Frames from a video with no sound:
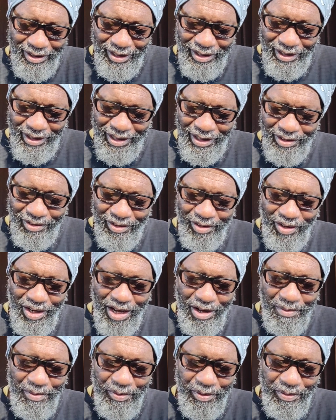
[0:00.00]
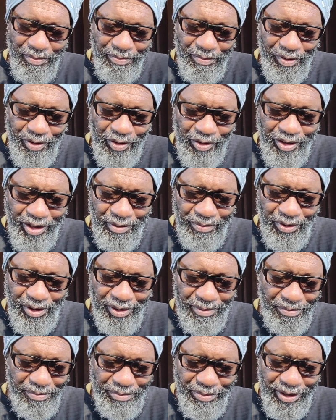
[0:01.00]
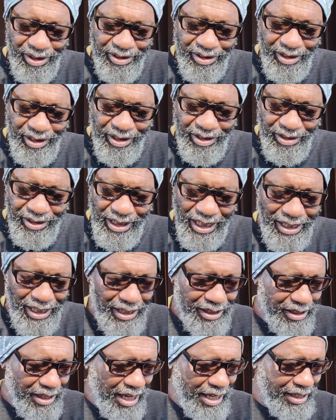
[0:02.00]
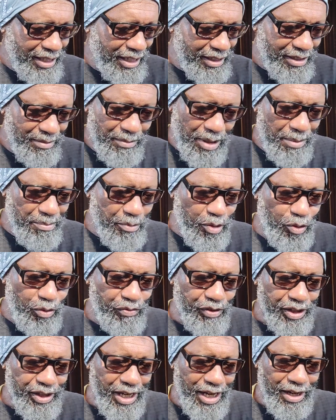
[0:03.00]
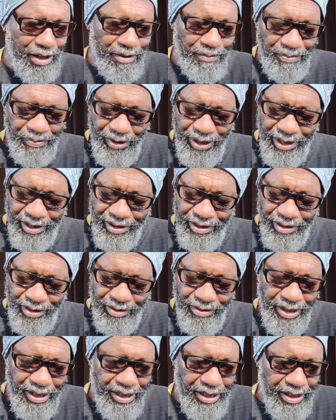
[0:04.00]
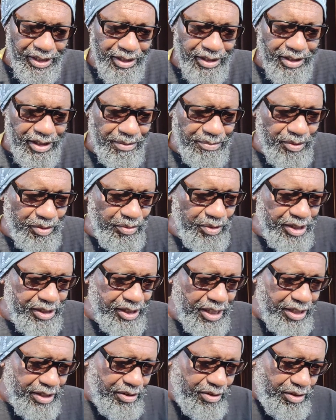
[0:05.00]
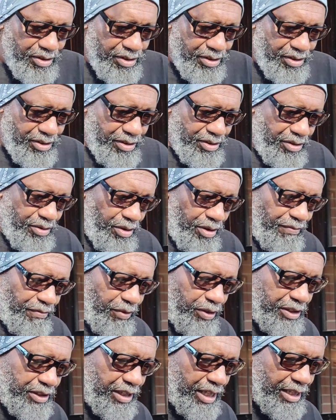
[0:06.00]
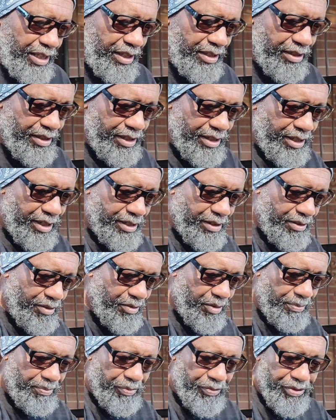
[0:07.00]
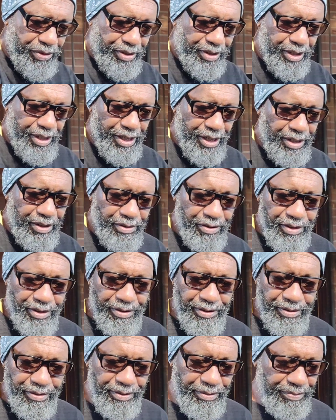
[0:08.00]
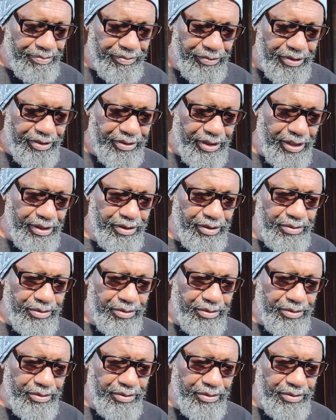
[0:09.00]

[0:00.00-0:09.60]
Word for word: I don't know how to hook up with them, but because uh, I got I got them, I'm moving now, man. You know, a couple of weeks I go to New York for a second, then I go up, then I go to uh, St.